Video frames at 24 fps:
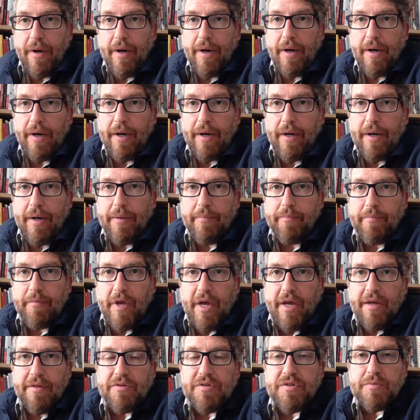
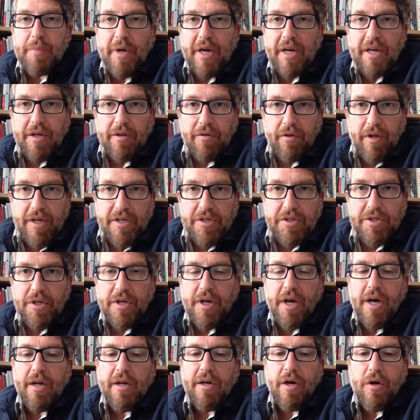and
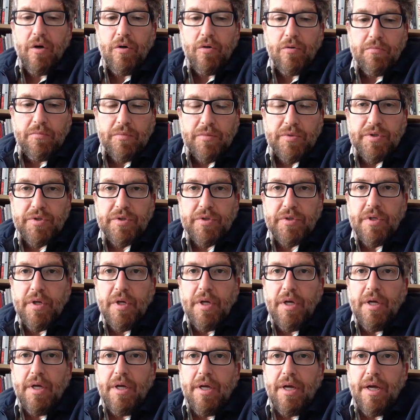speculation on homes.
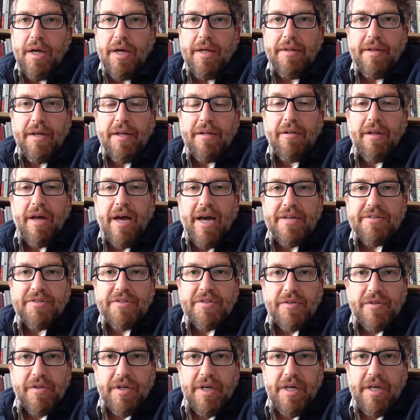And then
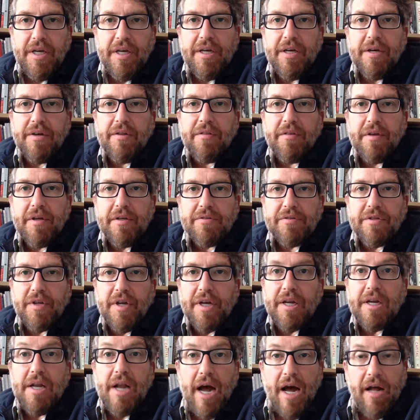lastly, things
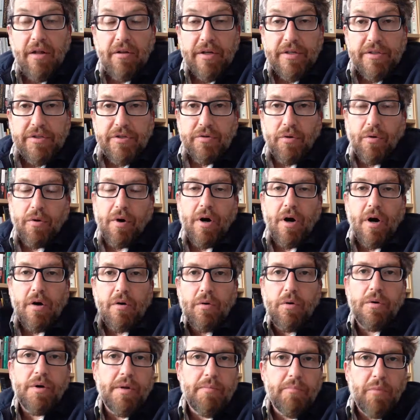like knowledge, or
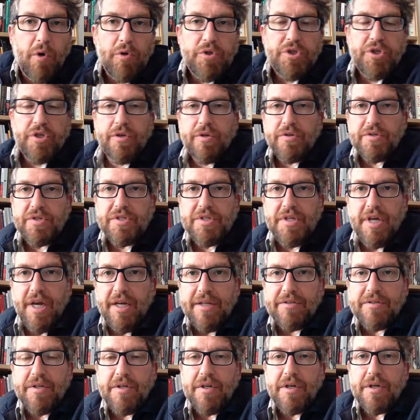our own emotional
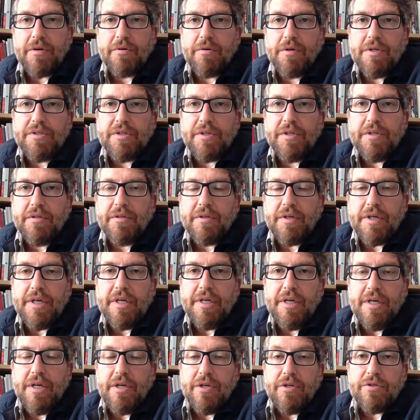states, and
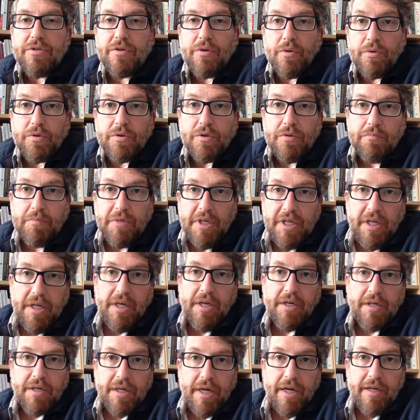increasingly social
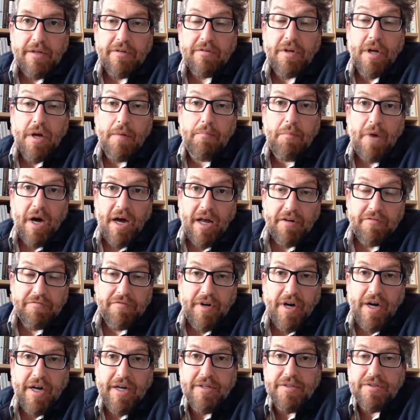media
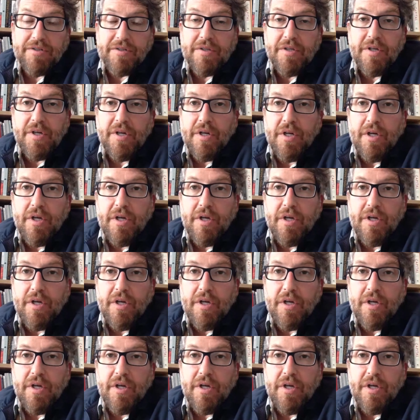commodifies,